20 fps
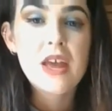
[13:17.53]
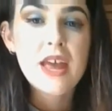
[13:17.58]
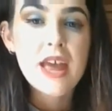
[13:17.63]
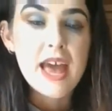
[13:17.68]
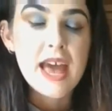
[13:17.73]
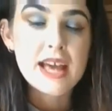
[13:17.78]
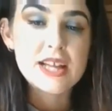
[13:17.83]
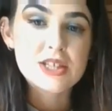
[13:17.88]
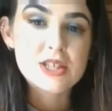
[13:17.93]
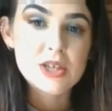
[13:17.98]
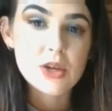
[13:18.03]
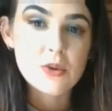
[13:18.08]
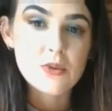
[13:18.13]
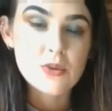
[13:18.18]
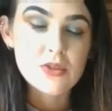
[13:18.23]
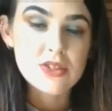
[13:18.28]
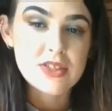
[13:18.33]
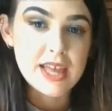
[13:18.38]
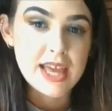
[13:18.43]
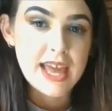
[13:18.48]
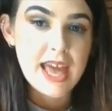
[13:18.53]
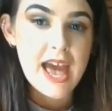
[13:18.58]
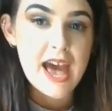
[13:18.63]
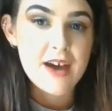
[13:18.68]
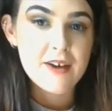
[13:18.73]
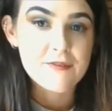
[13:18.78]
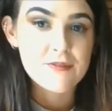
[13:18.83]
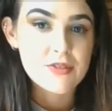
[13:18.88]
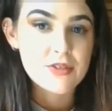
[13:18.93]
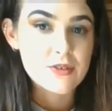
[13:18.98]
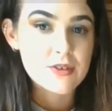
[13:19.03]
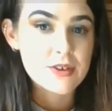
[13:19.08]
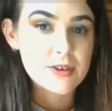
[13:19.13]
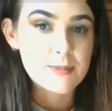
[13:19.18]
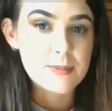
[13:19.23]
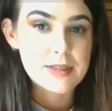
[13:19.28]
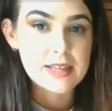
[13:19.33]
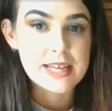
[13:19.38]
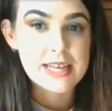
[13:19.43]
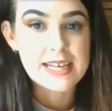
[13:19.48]
And so they have the
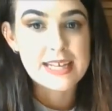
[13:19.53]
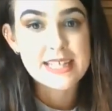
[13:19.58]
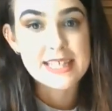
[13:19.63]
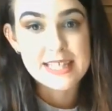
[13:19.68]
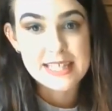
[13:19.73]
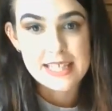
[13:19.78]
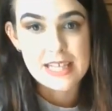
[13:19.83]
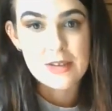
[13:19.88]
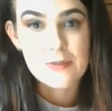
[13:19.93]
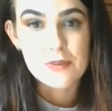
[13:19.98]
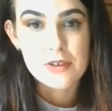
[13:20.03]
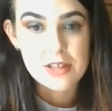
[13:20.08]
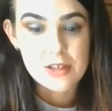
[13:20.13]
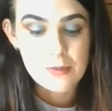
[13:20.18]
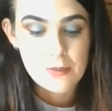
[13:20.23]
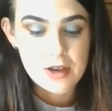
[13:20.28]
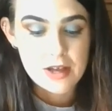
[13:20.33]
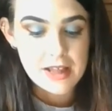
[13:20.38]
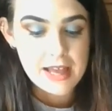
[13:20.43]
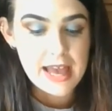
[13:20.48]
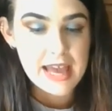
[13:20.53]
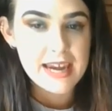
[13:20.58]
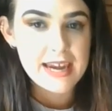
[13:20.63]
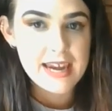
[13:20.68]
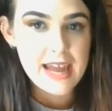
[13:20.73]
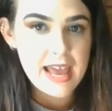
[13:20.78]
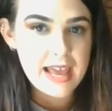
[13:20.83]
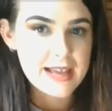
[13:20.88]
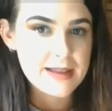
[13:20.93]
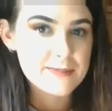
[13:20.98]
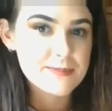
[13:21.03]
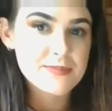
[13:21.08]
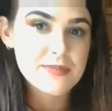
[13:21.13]
ability to see really well at night.